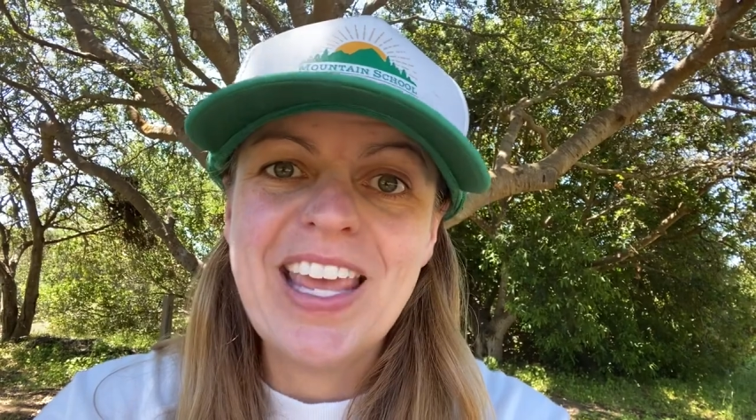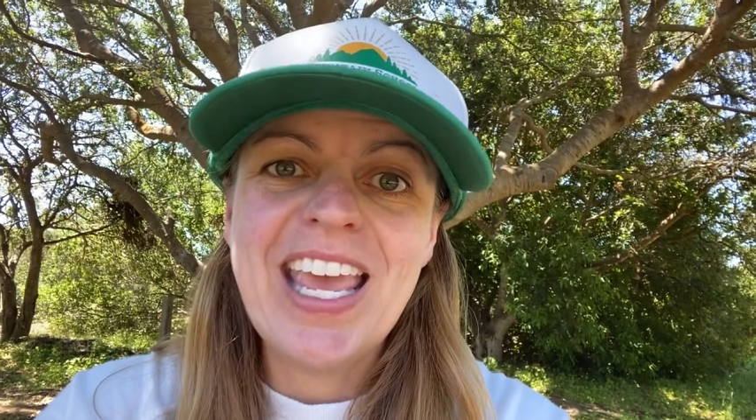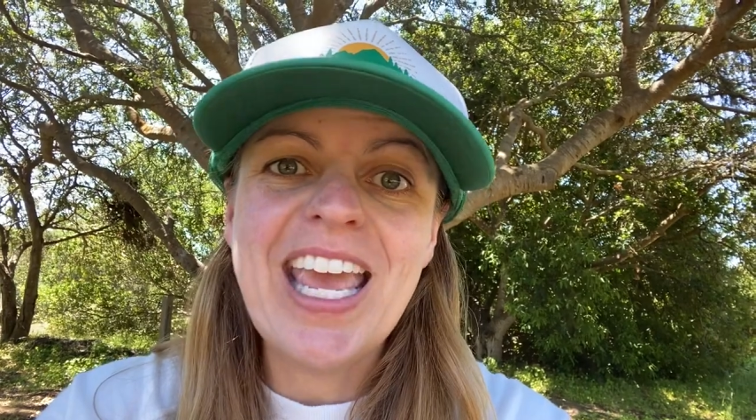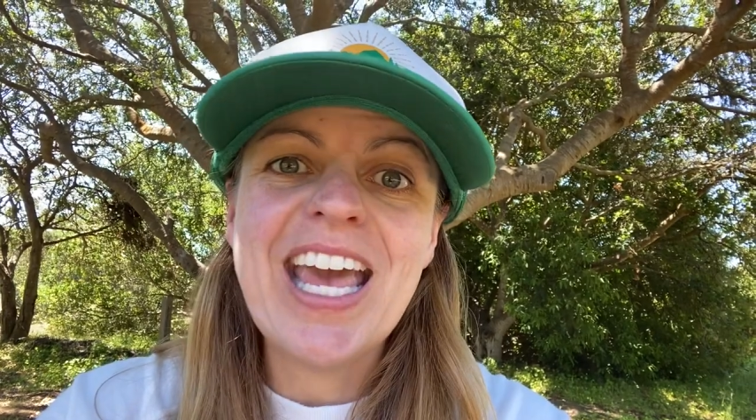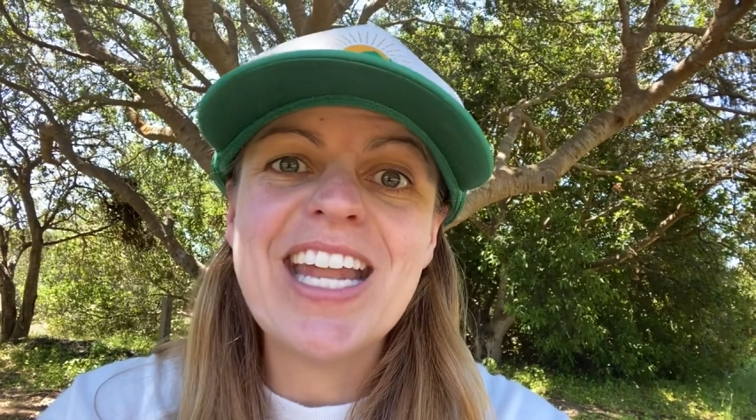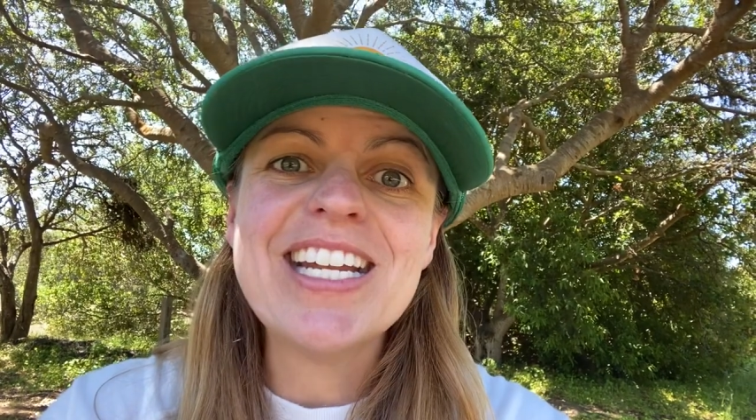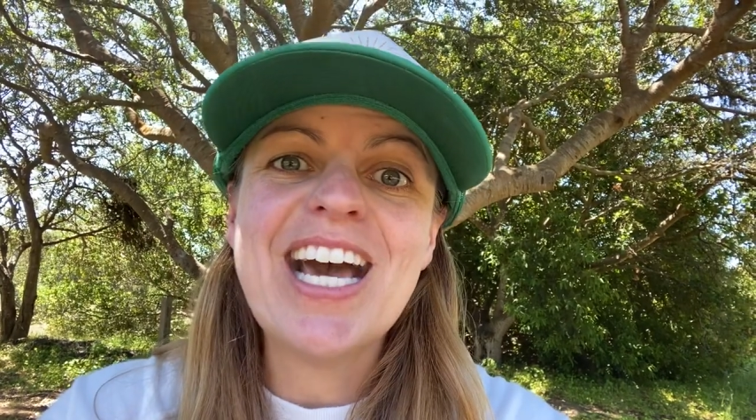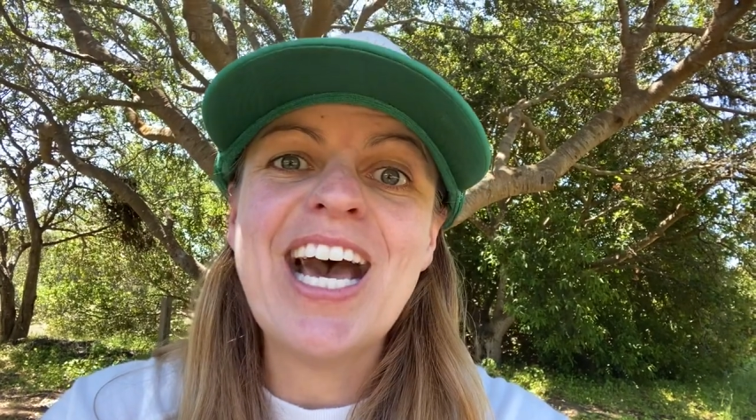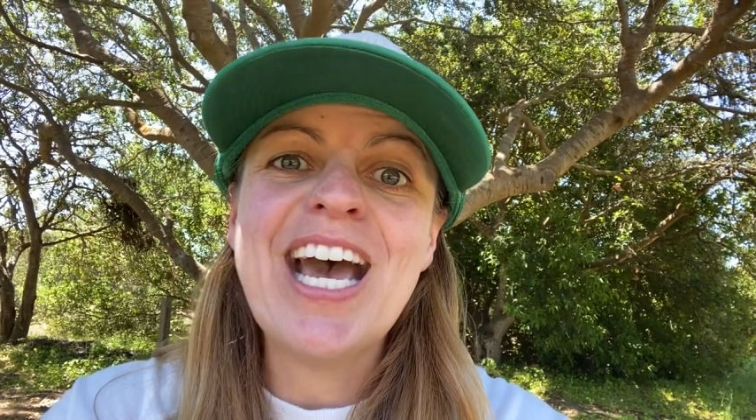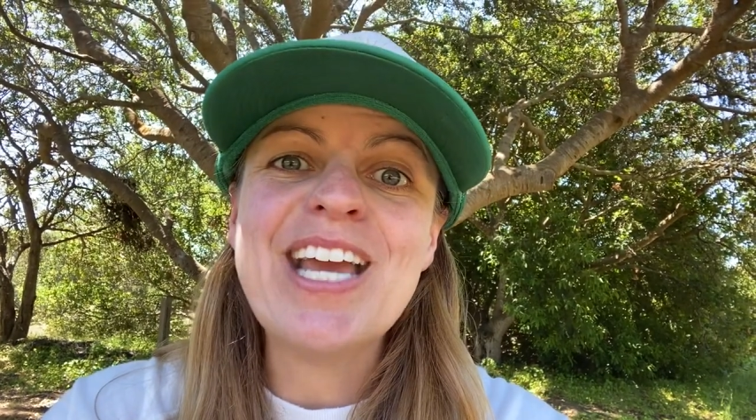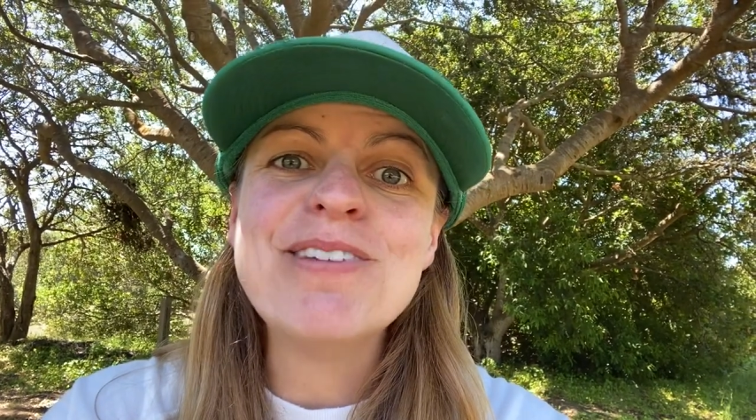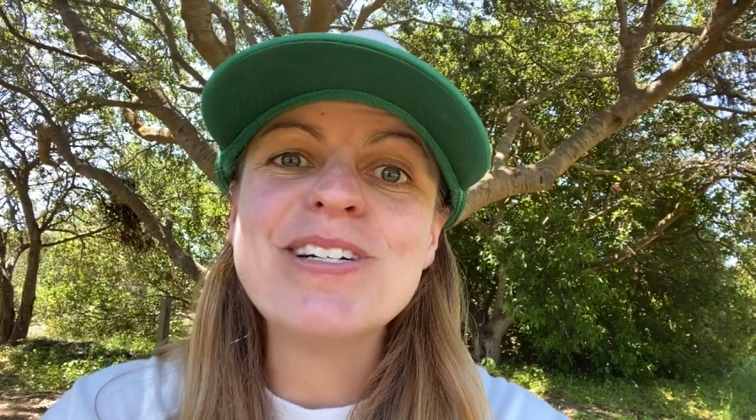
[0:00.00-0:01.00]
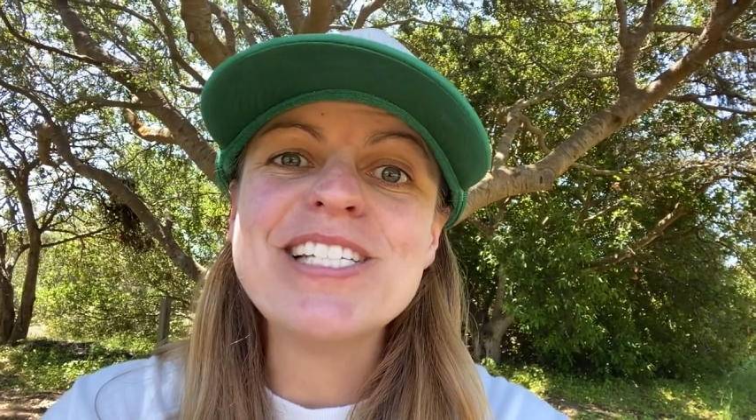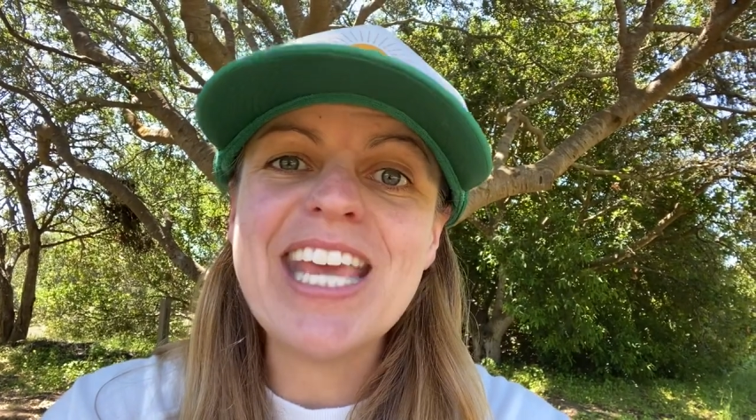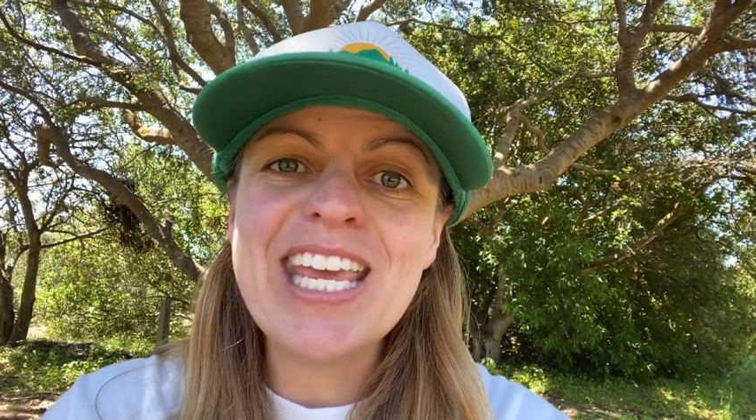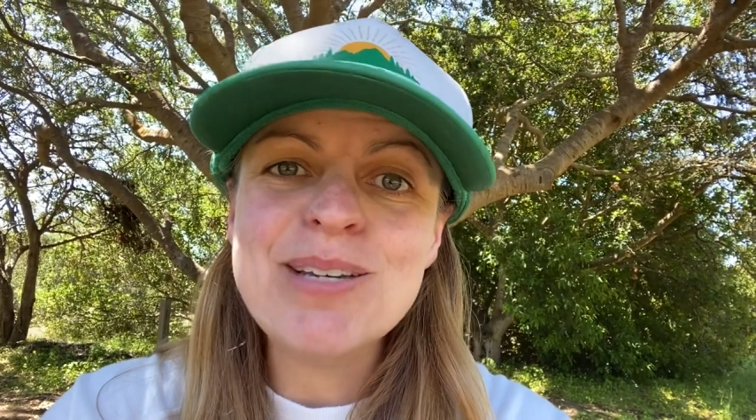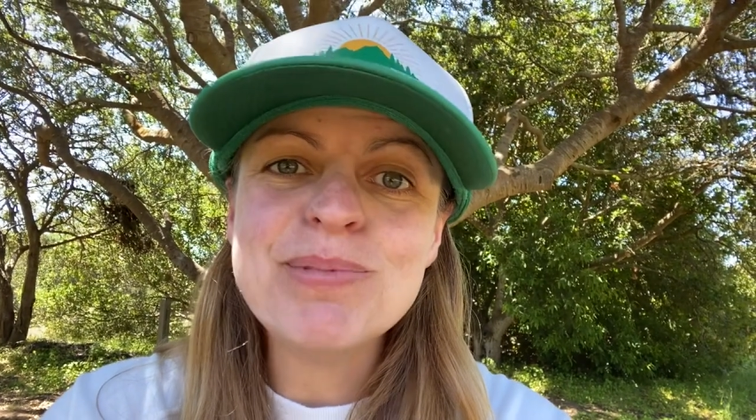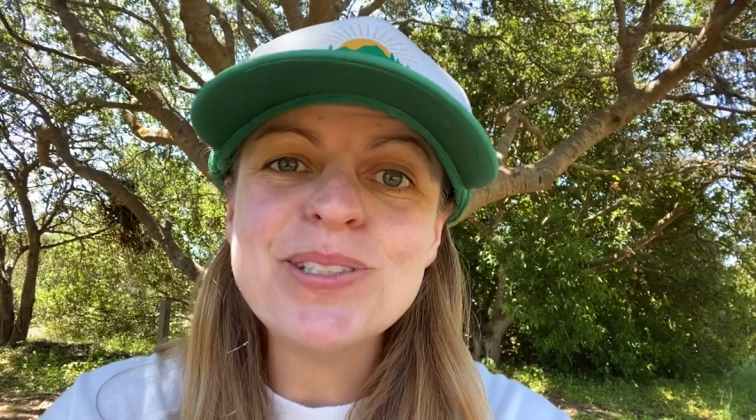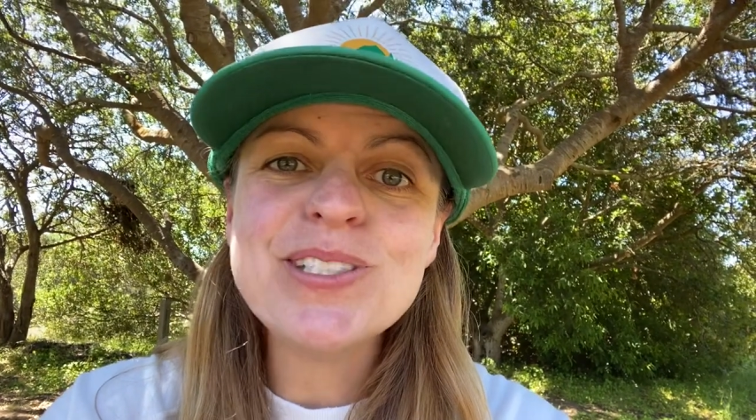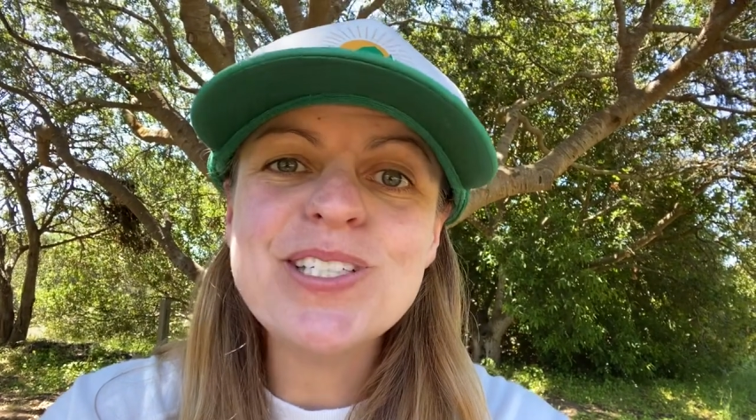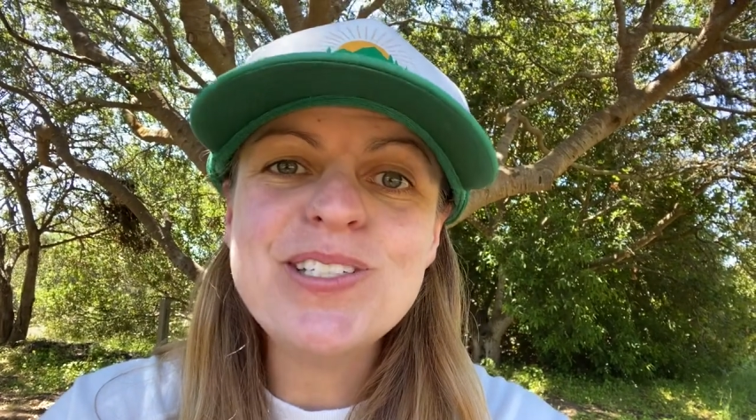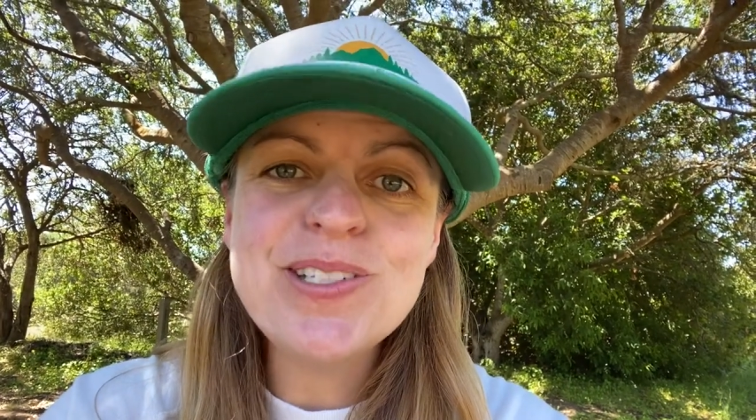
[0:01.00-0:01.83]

and I was able to